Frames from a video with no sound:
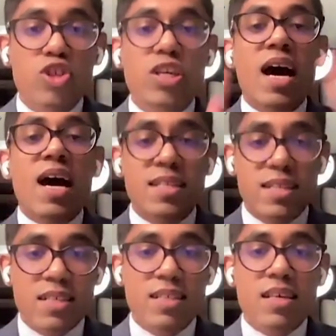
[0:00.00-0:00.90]
shares
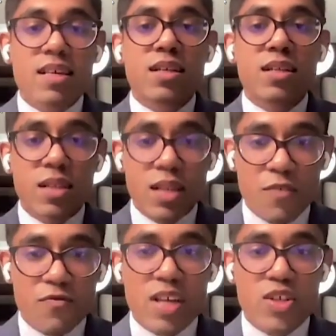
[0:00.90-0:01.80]
a single
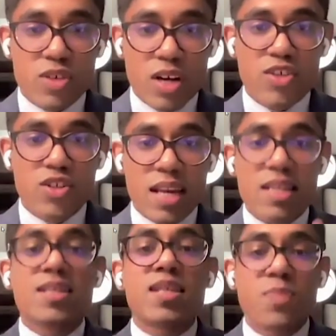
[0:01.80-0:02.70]
infrastructure that
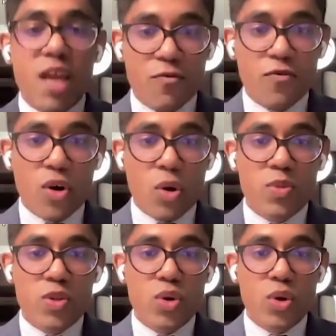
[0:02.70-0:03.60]
is the platform.
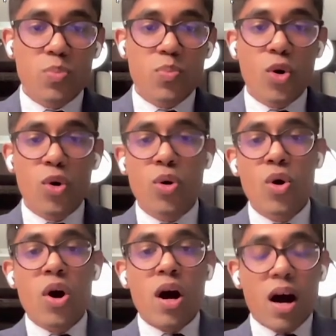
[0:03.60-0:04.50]
So the more
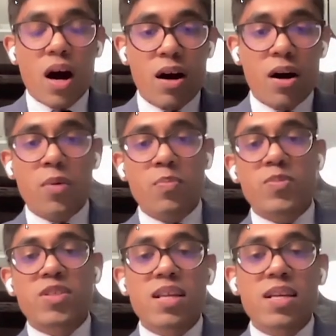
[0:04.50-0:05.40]

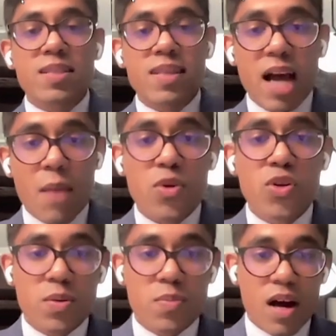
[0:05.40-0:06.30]
sellers that come into
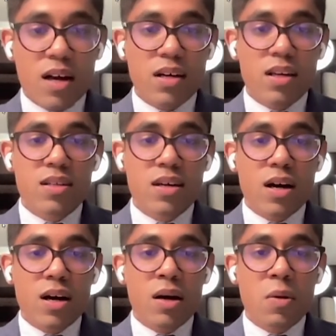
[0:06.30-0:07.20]
the market,
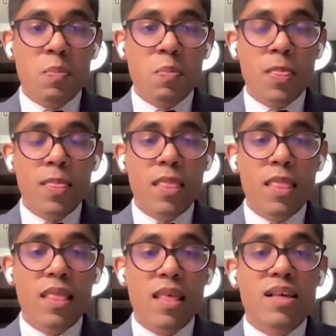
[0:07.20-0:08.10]

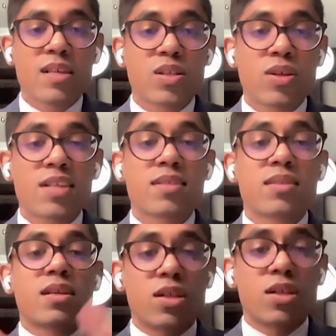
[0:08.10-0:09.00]
there is
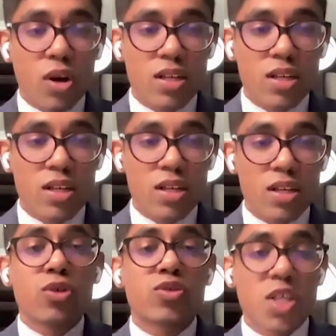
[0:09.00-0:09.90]
necessarily not a
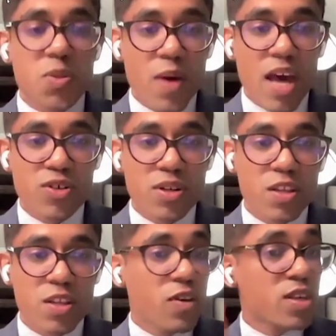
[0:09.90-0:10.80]
huge expansion
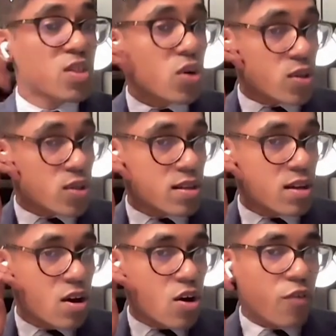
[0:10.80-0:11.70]
in the fixed cost
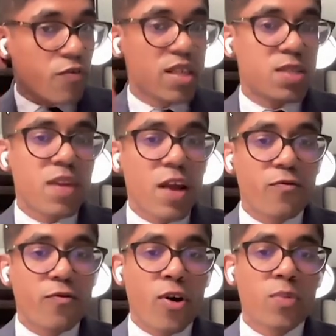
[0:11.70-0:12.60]
of these
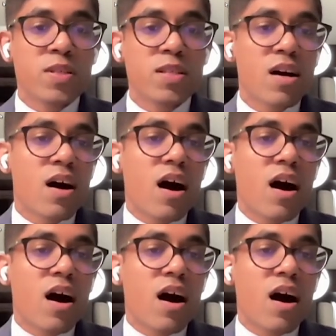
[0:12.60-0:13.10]
platforms,